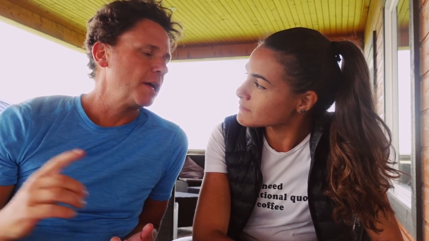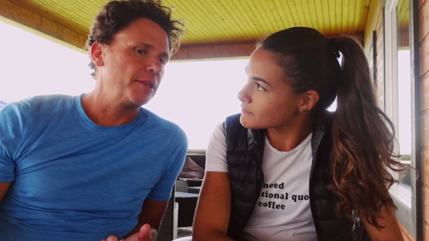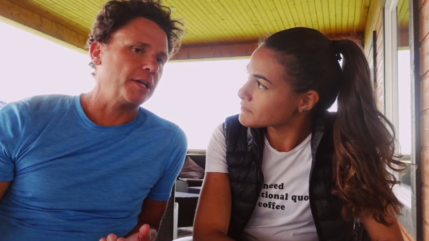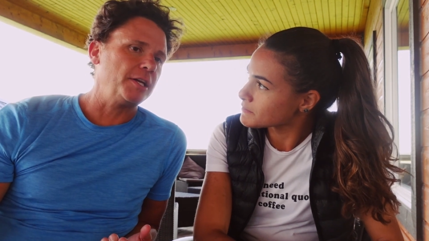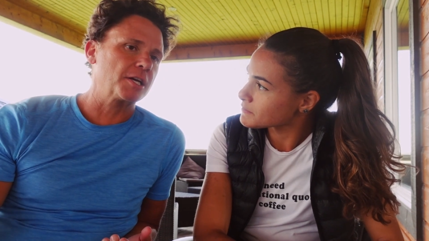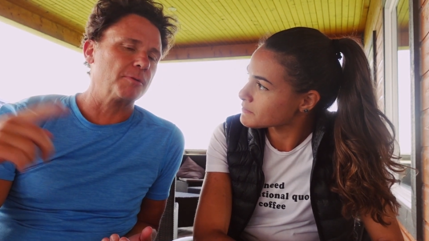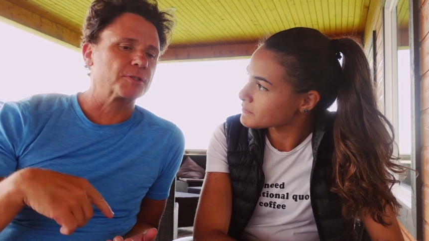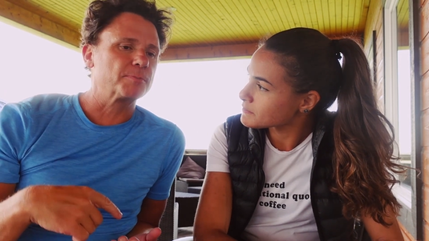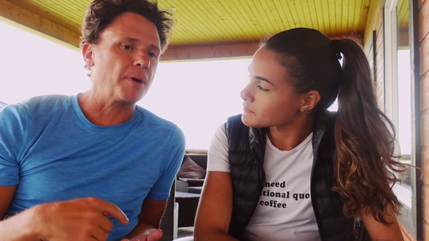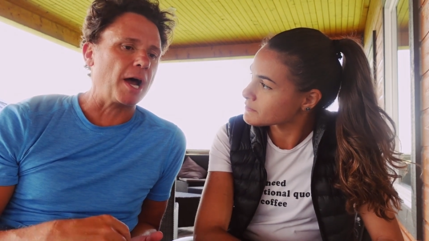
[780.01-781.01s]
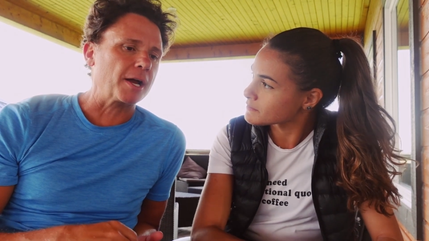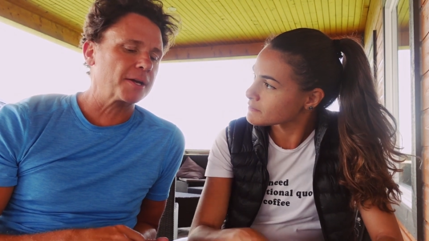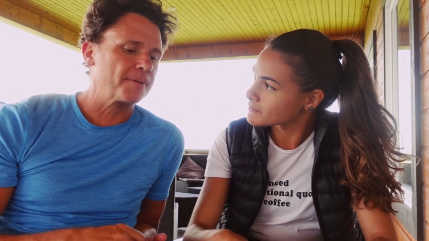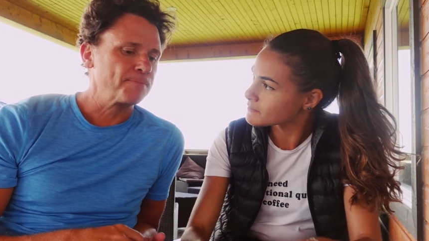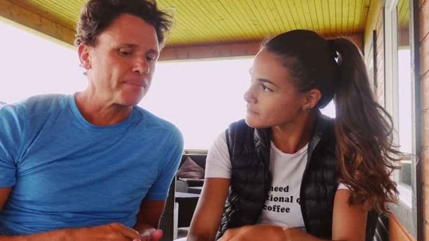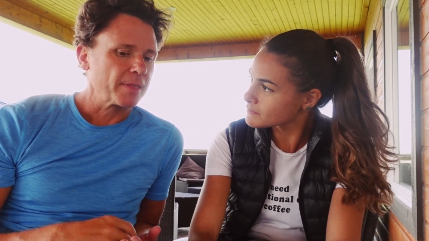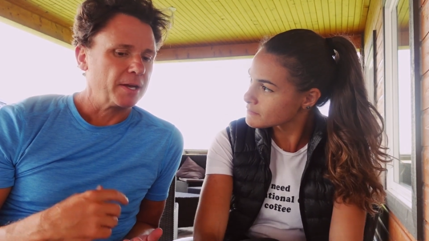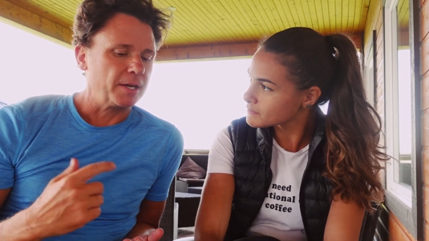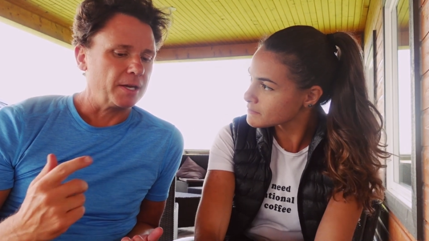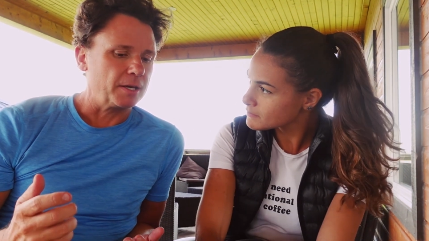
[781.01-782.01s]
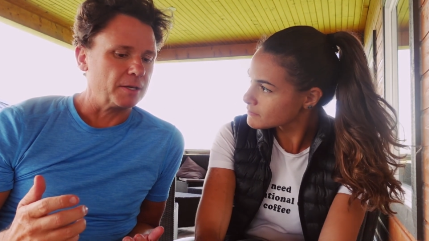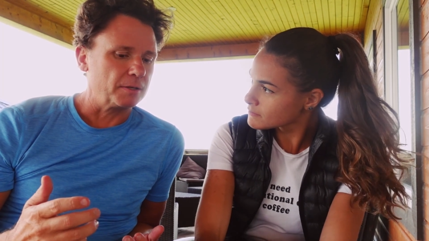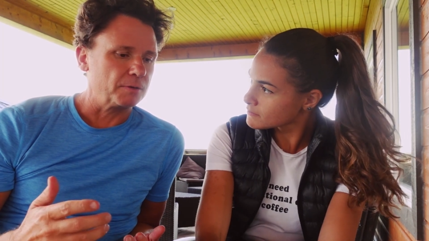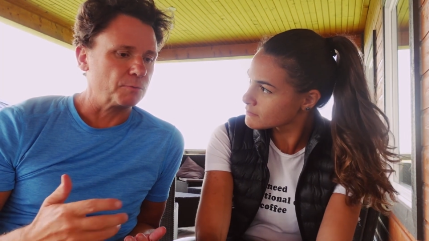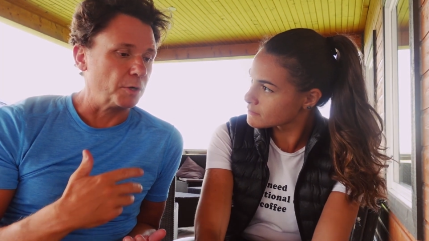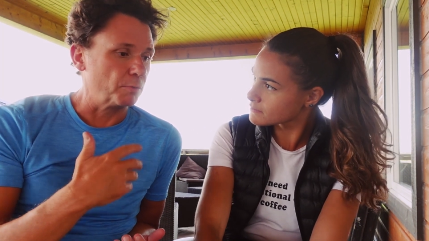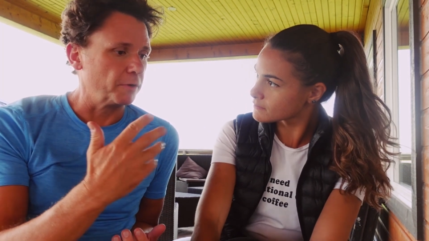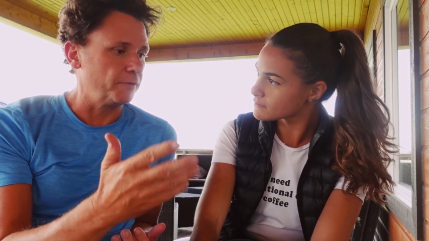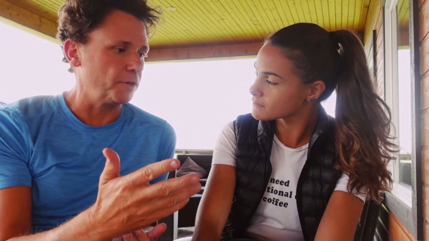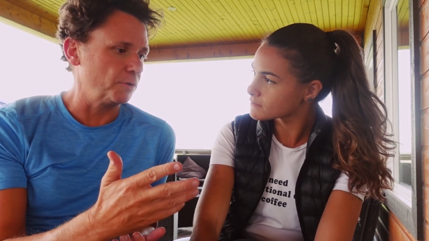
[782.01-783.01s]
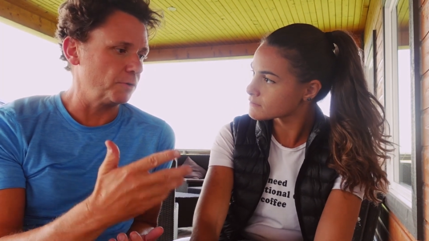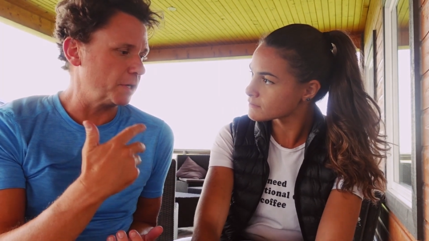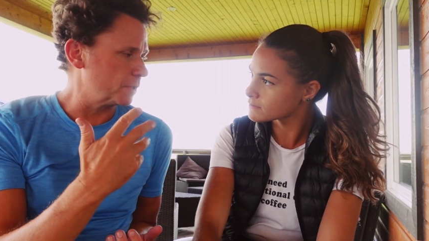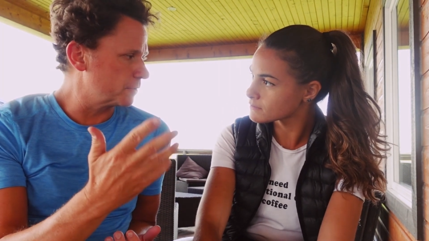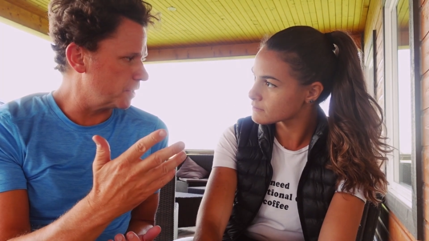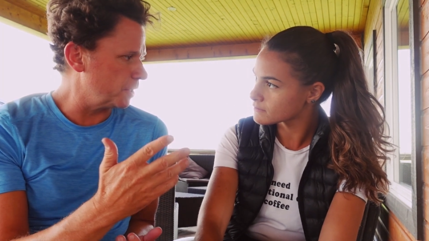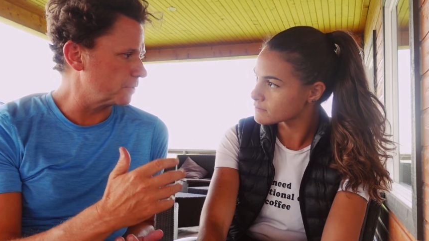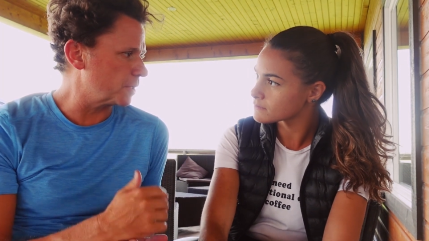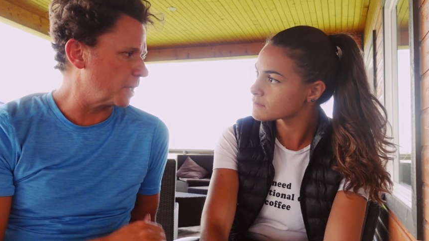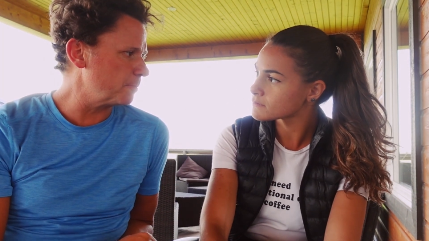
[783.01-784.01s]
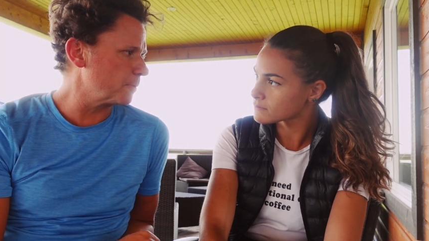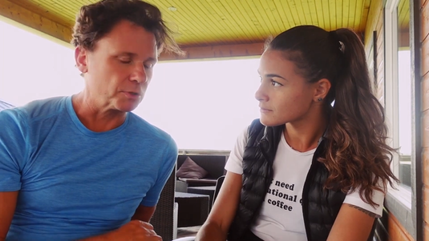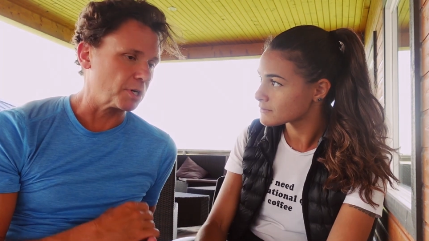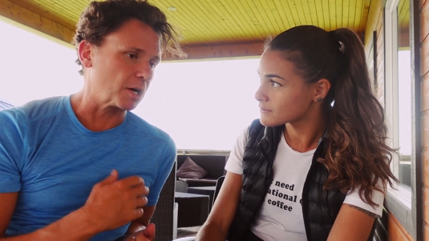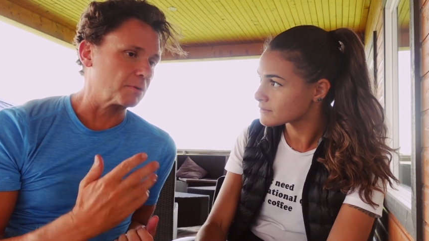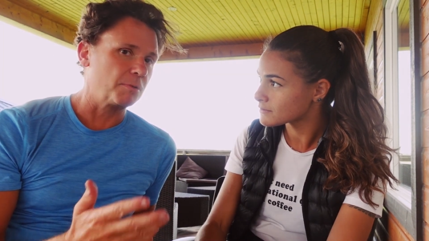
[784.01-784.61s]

Speaker 1: Then he comes back, and we review his videotape. We'll talk